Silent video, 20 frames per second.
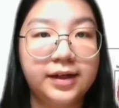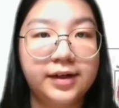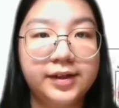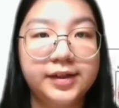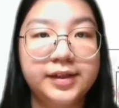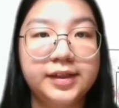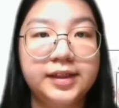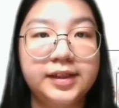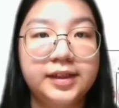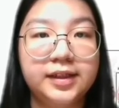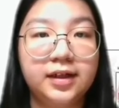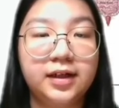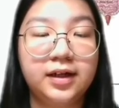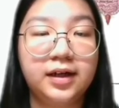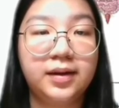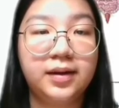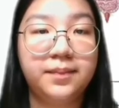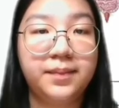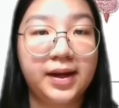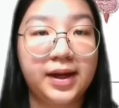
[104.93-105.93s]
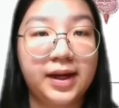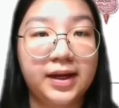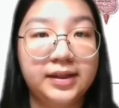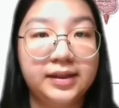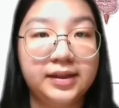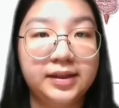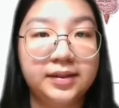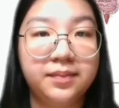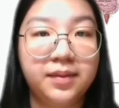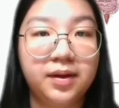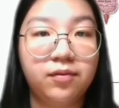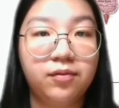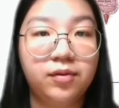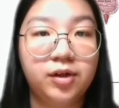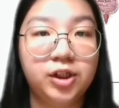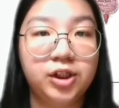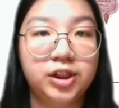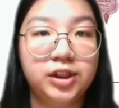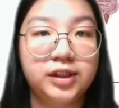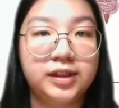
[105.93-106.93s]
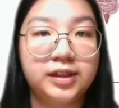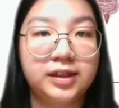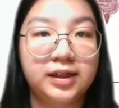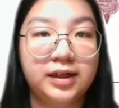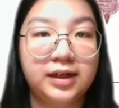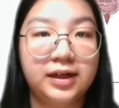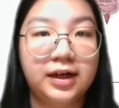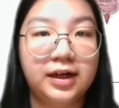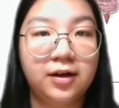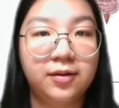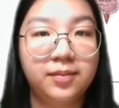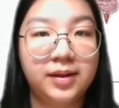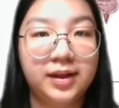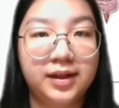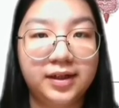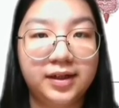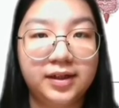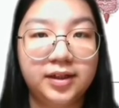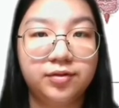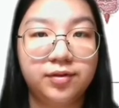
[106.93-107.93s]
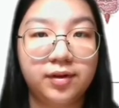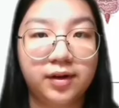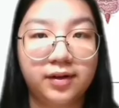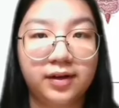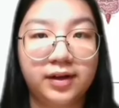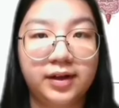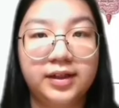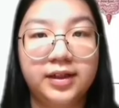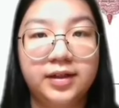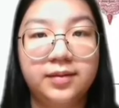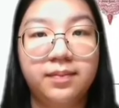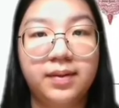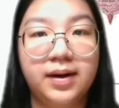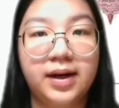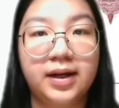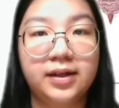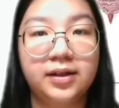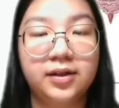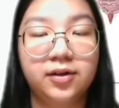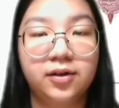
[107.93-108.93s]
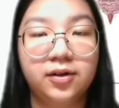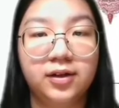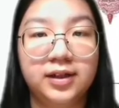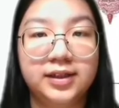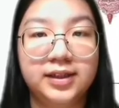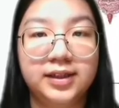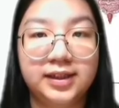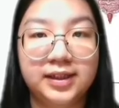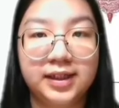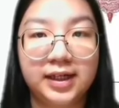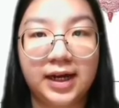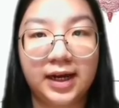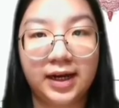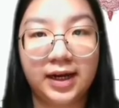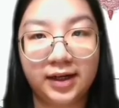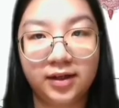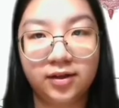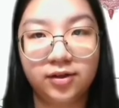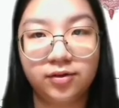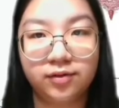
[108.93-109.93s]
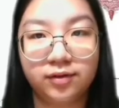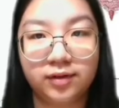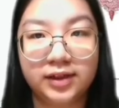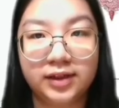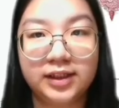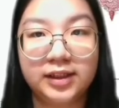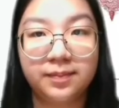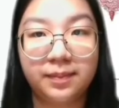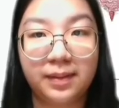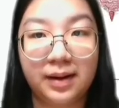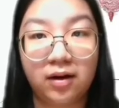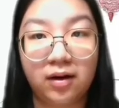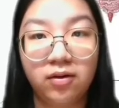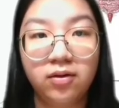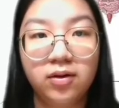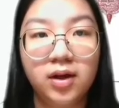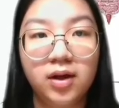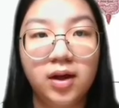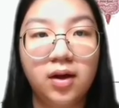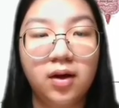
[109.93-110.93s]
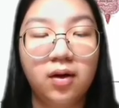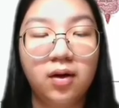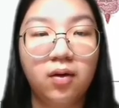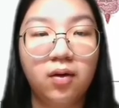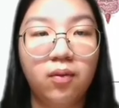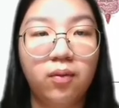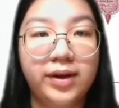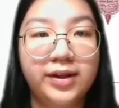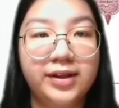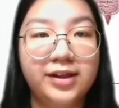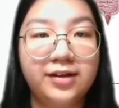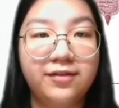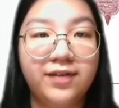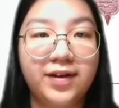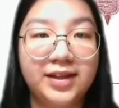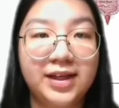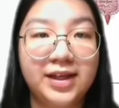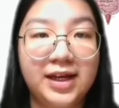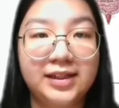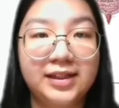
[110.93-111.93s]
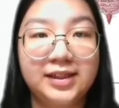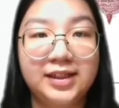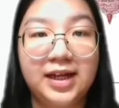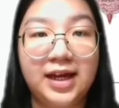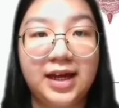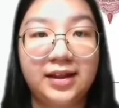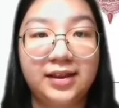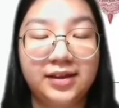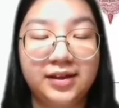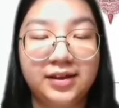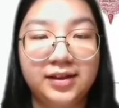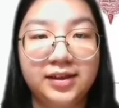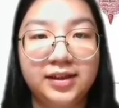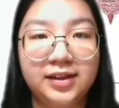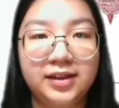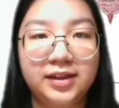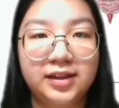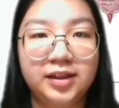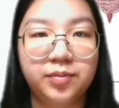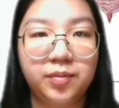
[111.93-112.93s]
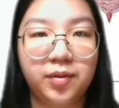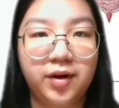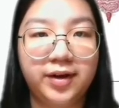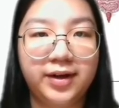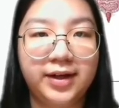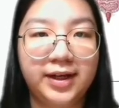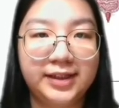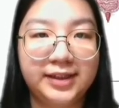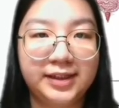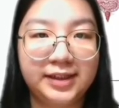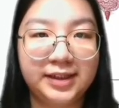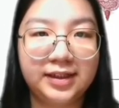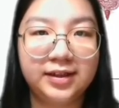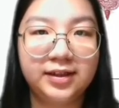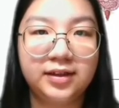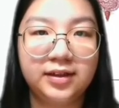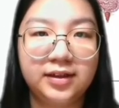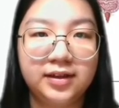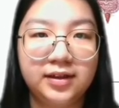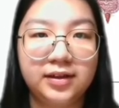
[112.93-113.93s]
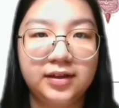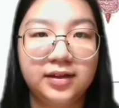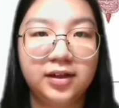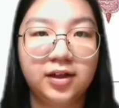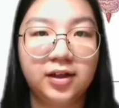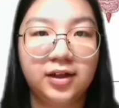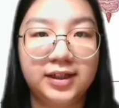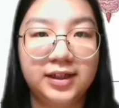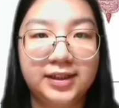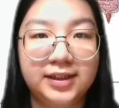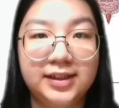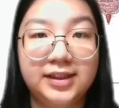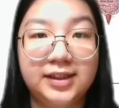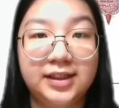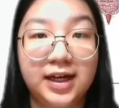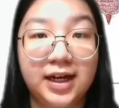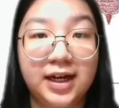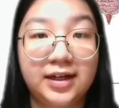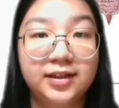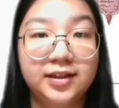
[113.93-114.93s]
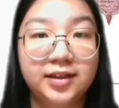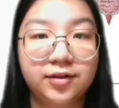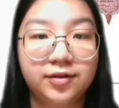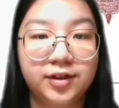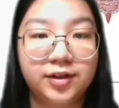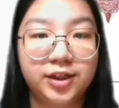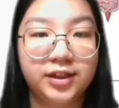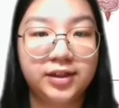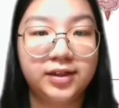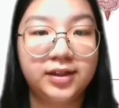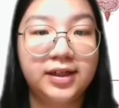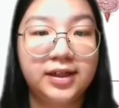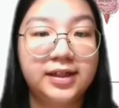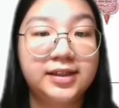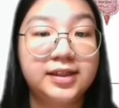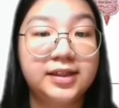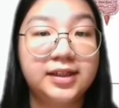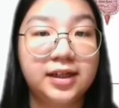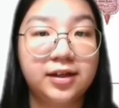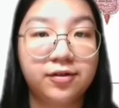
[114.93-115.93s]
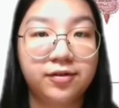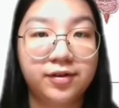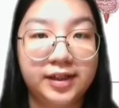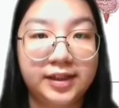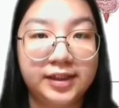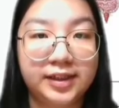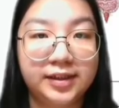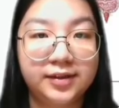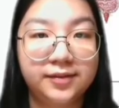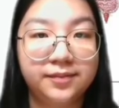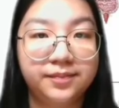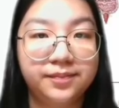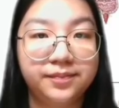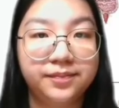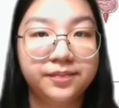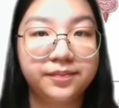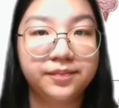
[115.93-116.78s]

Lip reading: There is a mechanism in which the gallbladder is regulated by the cholecystokinin to release bile. When the fatty acid enters the small intestine, the cholecystokinin secretion is increased.